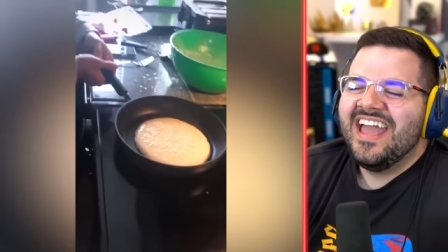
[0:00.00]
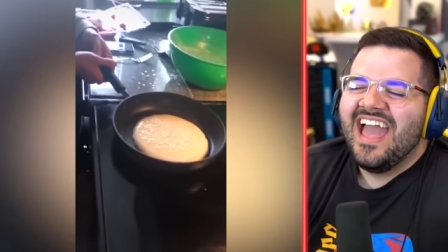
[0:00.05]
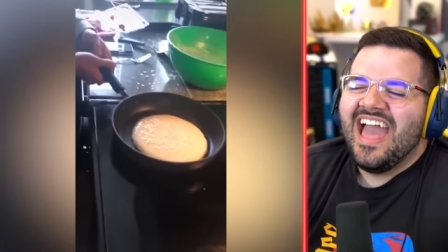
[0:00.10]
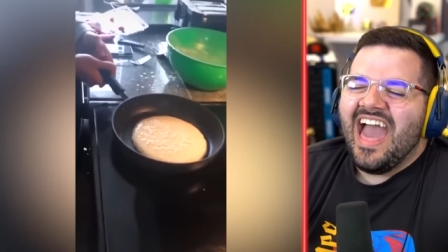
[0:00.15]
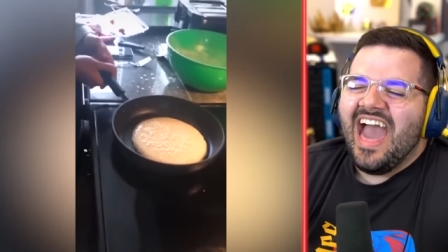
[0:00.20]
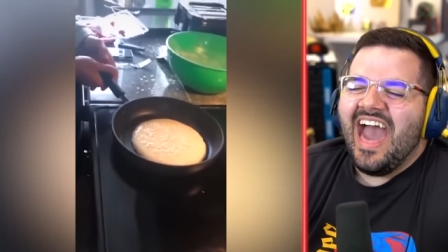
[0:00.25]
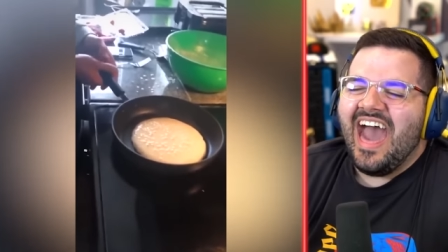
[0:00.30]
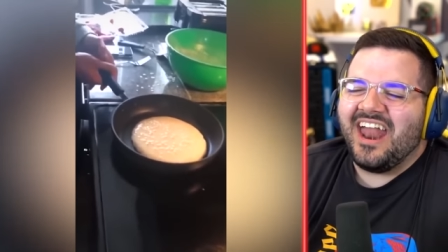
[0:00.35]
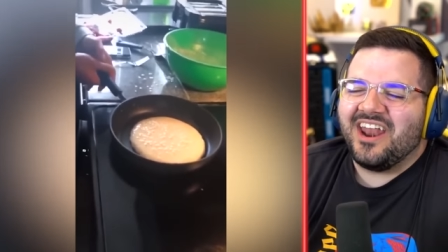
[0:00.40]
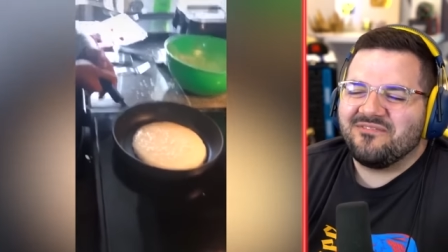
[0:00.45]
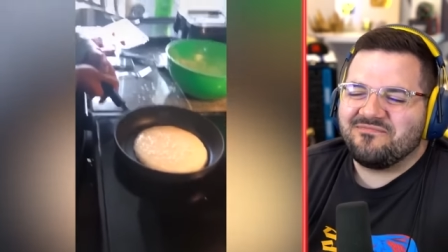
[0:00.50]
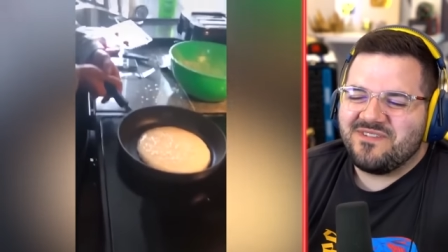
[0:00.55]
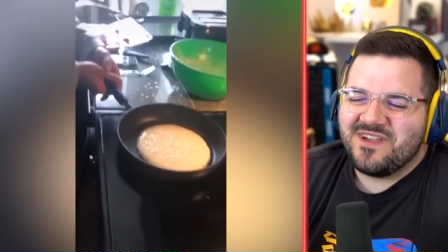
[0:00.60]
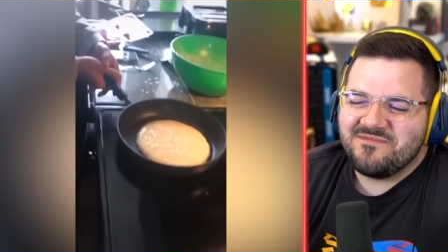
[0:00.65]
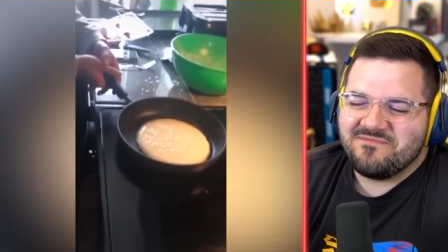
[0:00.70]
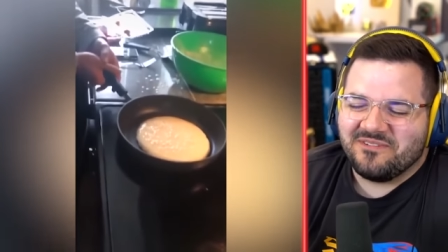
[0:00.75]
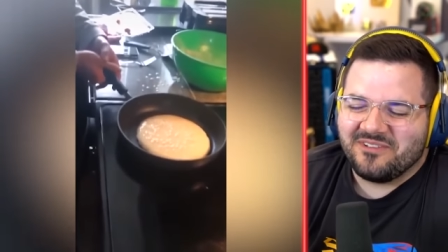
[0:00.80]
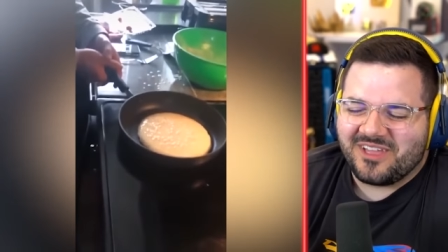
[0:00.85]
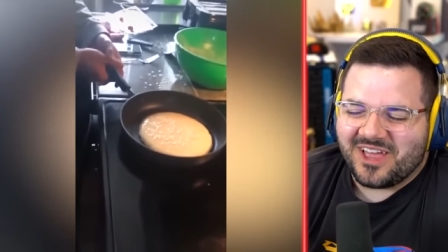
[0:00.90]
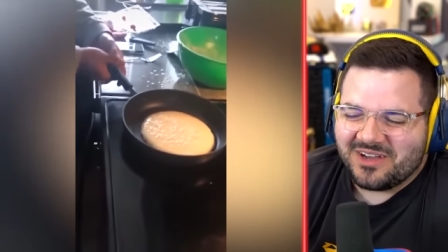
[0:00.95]
How do
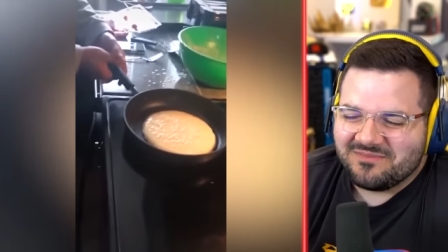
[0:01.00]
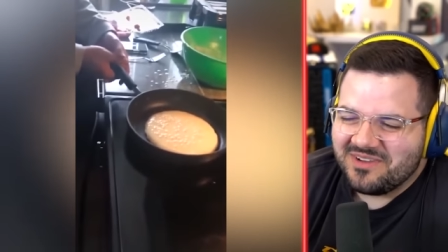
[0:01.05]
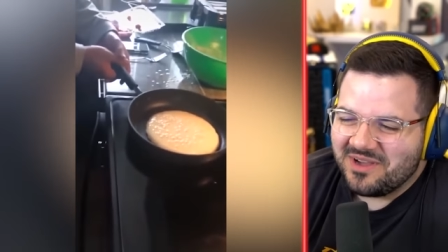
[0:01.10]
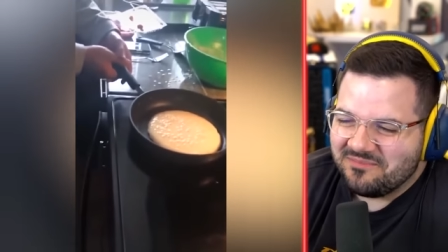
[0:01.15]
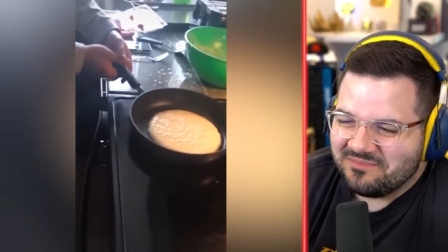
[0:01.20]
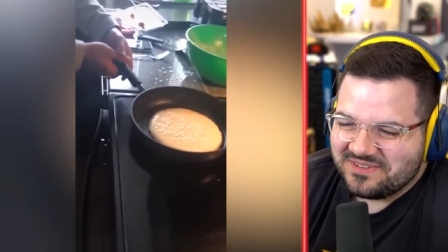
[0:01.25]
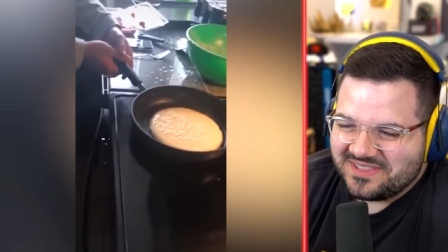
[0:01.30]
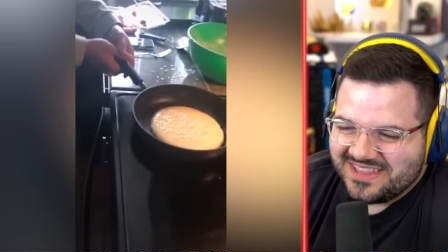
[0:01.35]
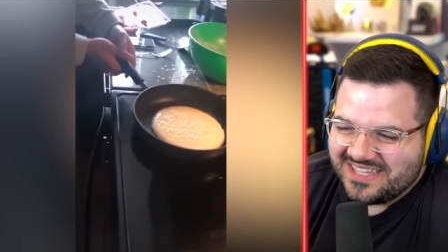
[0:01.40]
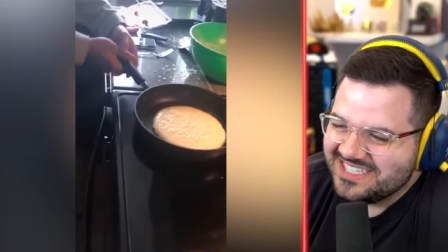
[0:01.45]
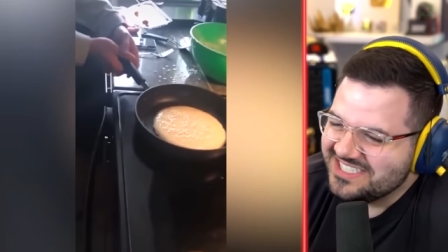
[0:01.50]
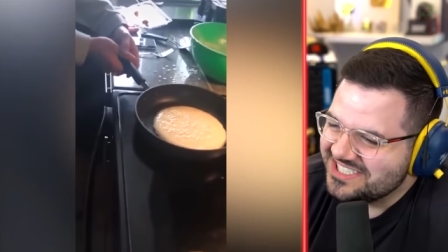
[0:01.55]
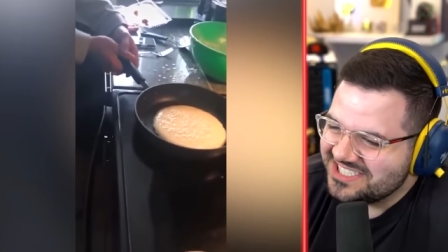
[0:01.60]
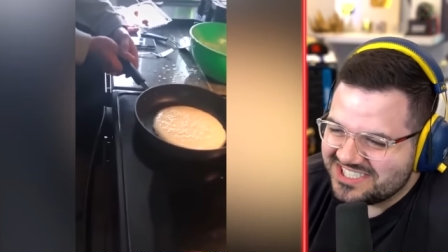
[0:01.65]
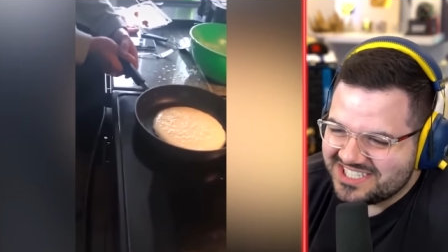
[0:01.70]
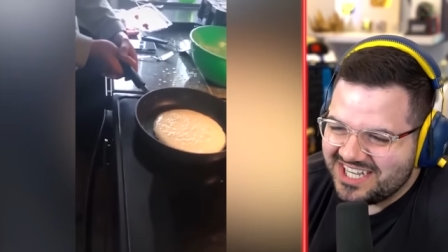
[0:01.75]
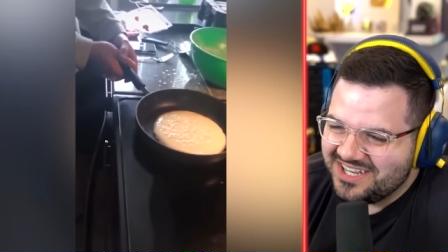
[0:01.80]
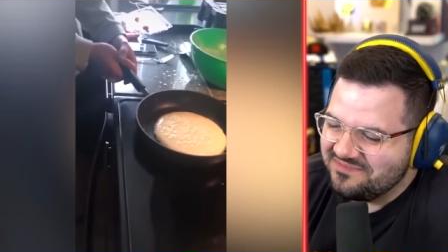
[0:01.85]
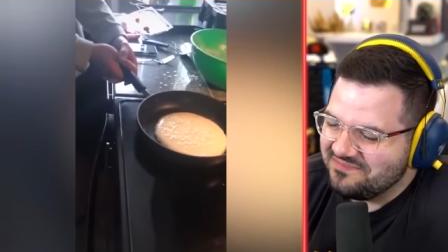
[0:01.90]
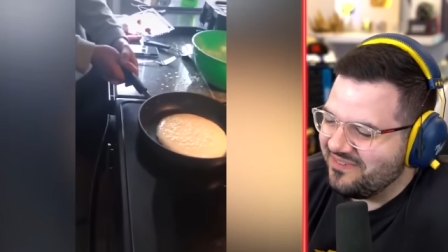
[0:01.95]
people come up with this
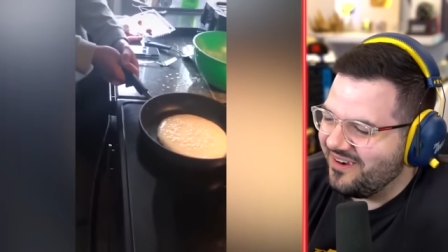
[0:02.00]
shit,